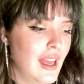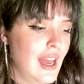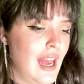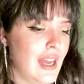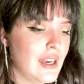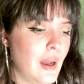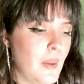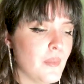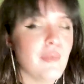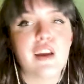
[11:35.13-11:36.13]
And
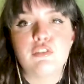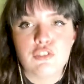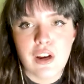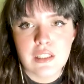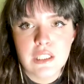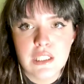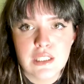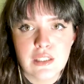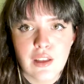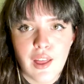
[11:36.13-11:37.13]
my friends,